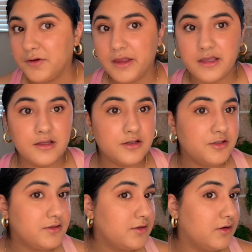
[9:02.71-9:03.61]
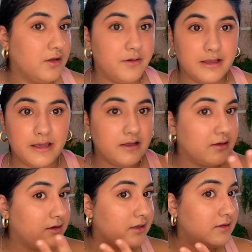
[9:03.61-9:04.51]
like it looks glowy. Like,
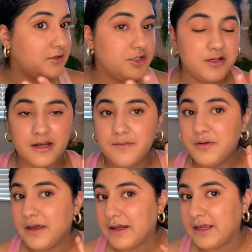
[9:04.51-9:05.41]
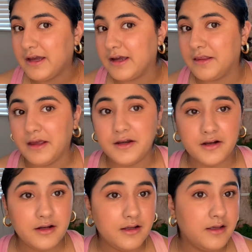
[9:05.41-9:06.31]
look at the sheen. I didn't put any
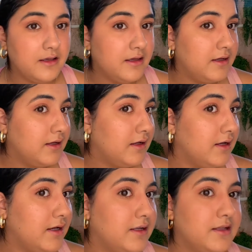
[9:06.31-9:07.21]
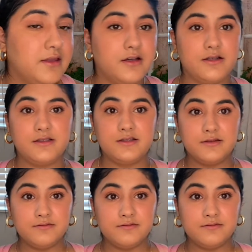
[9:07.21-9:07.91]
highlighter, and it looks